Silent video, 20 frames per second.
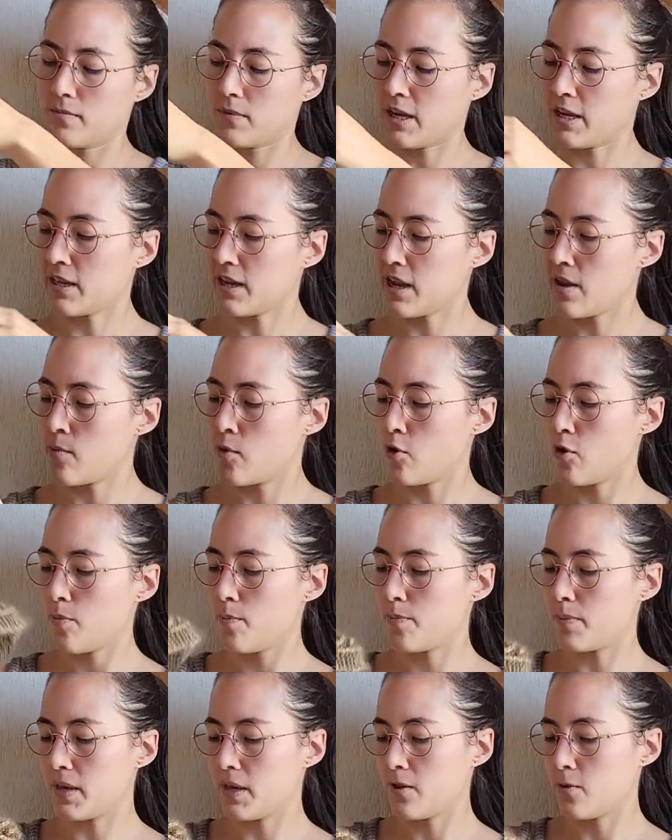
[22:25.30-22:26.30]
And I am
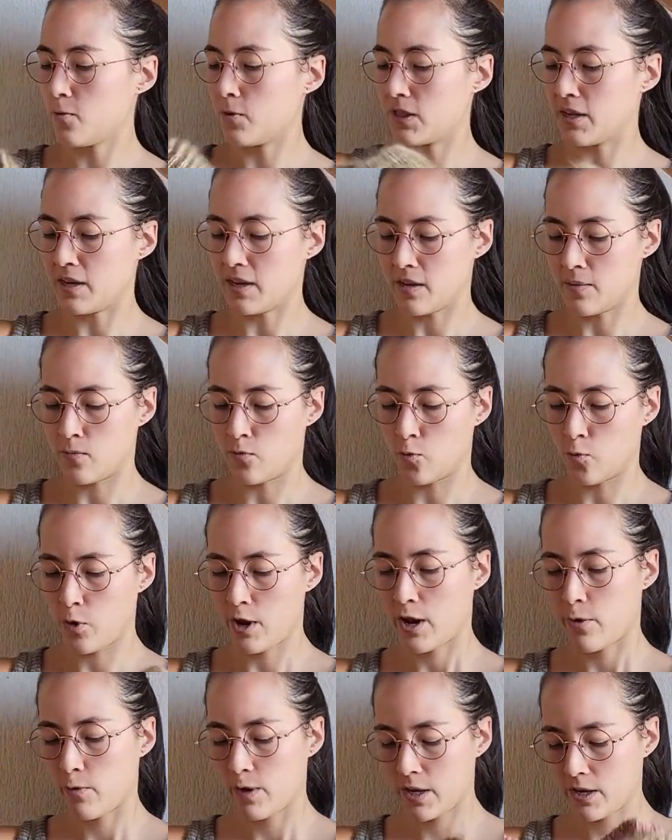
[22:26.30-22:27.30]
hoping when I am
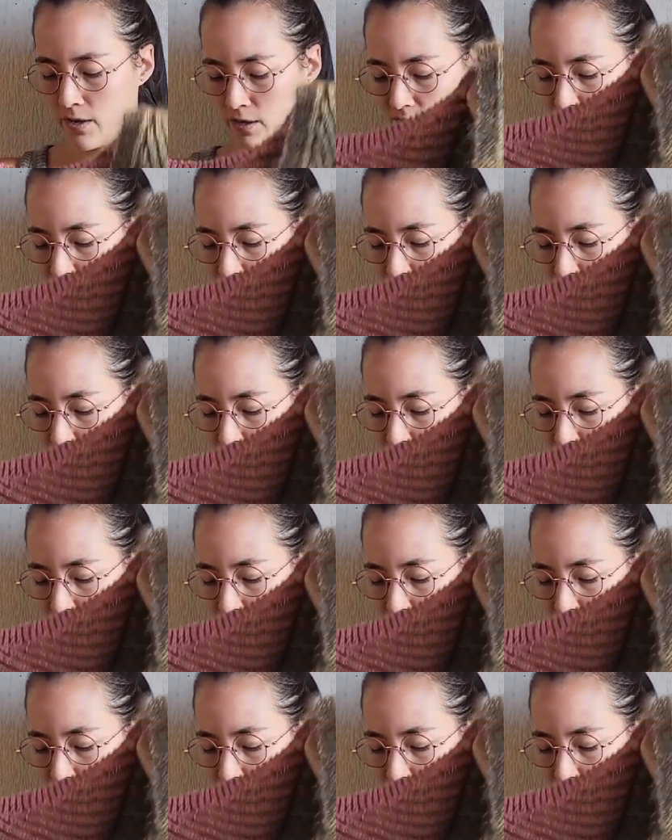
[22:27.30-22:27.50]
wearing